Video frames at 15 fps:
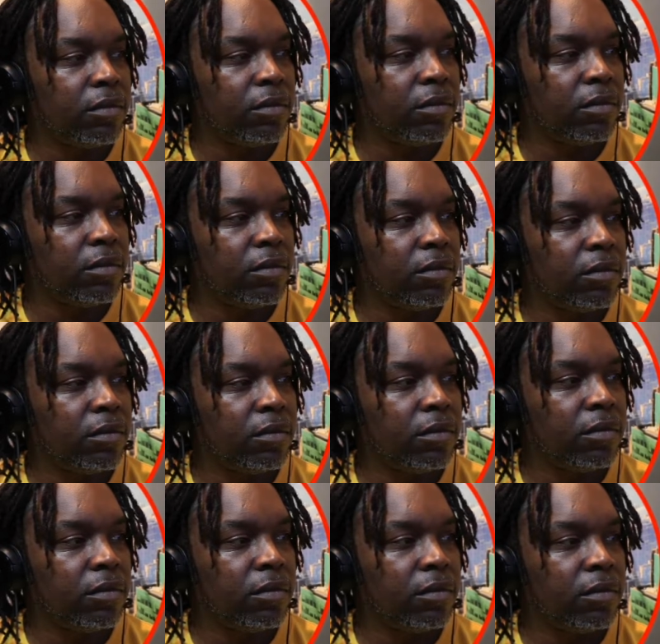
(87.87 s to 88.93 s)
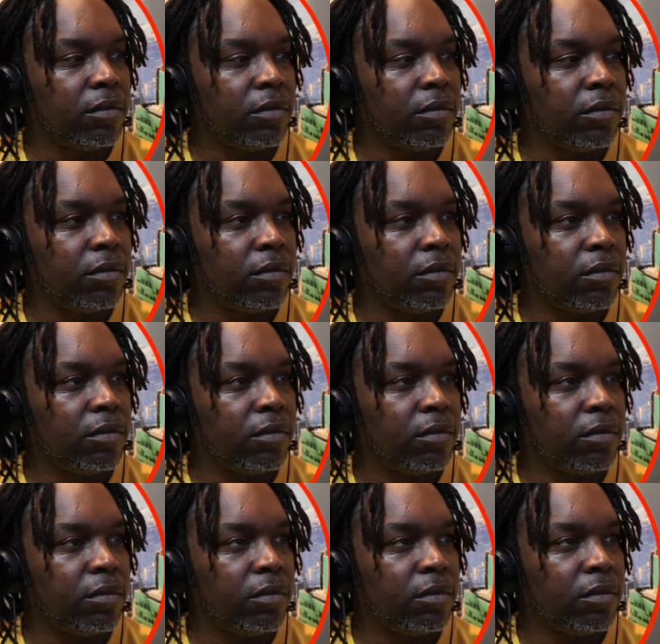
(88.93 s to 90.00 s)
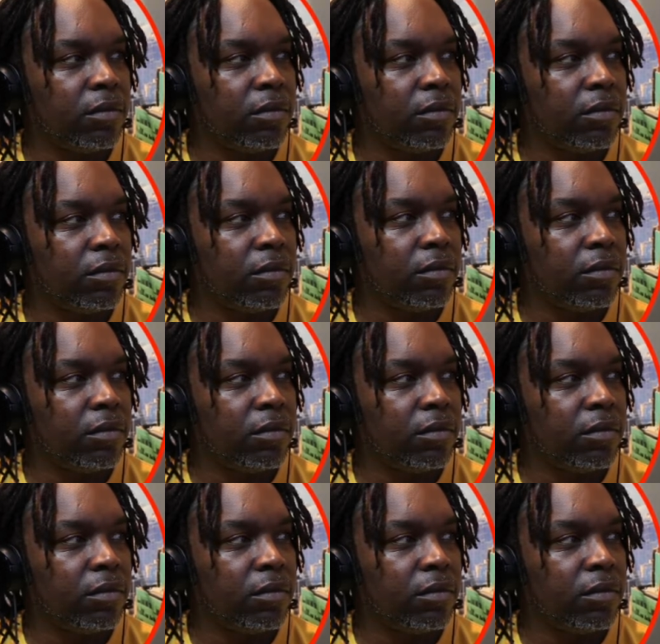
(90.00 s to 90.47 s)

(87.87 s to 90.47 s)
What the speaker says: The person shown says nothing.